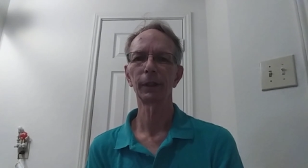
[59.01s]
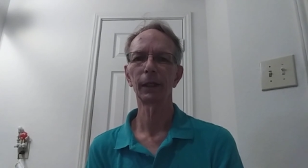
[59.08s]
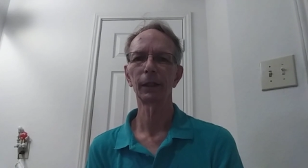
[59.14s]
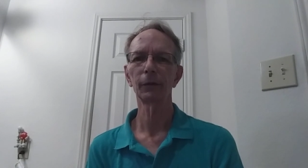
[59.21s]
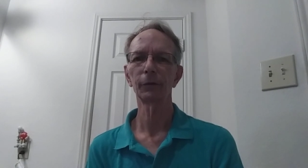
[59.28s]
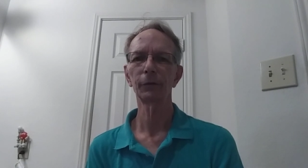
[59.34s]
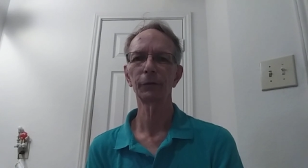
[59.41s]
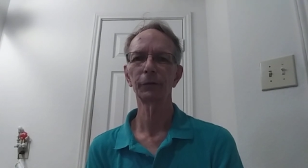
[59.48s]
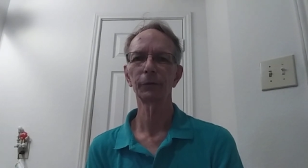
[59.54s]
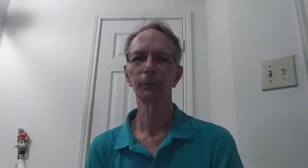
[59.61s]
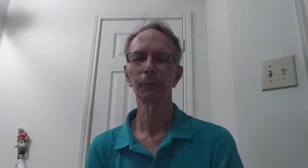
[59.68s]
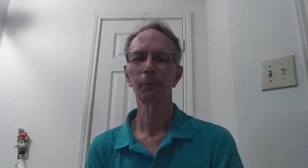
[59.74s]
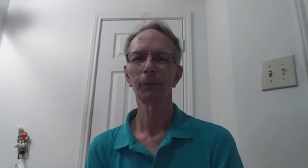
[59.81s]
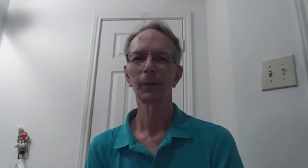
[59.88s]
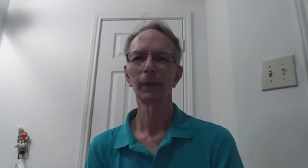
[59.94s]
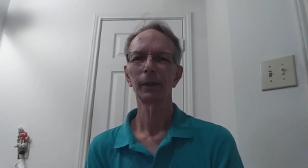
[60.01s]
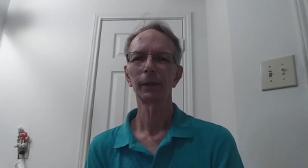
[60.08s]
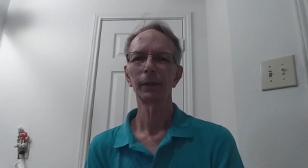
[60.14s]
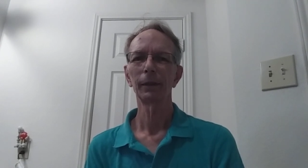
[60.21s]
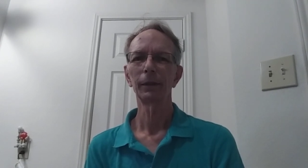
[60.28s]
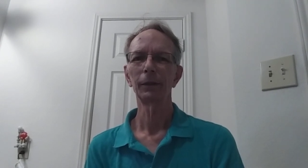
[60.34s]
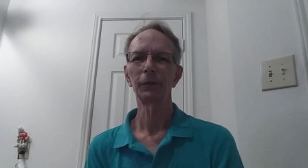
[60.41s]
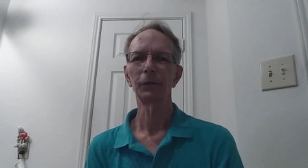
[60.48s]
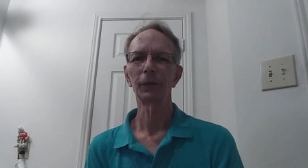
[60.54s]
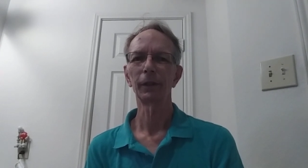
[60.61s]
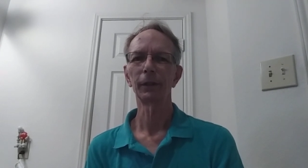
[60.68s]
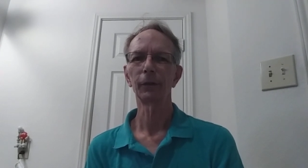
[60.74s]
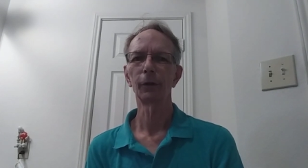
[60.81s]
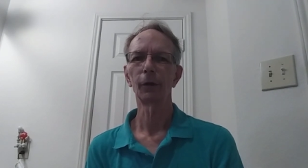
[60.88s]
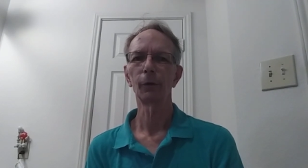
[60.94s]
dollars? He'd
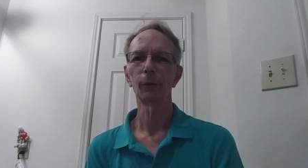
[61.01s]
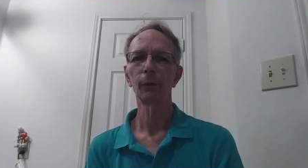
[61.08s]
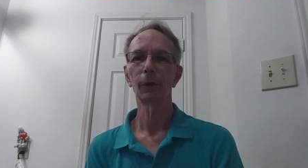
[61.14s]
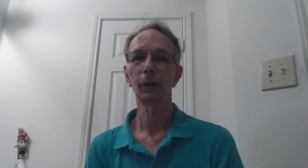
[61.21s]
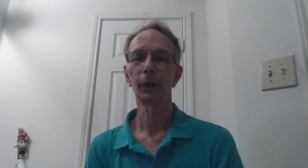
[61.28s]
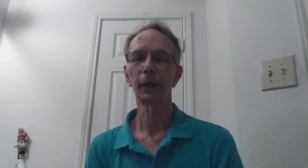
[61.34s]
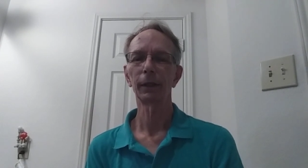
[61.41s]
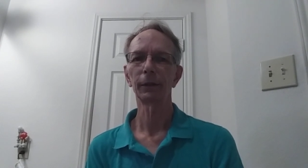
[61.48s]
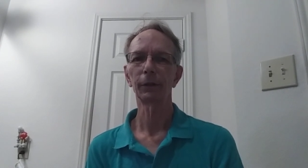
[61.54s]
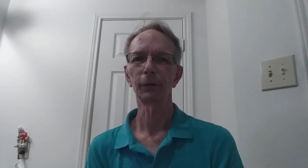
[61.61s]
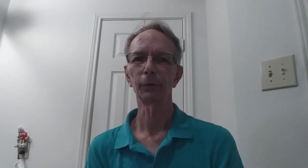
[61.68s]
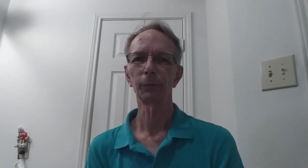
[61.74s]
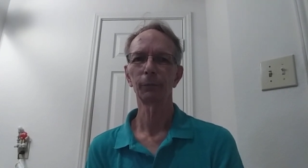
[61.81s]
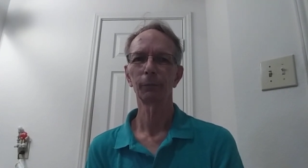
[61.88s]
say, no, thank you.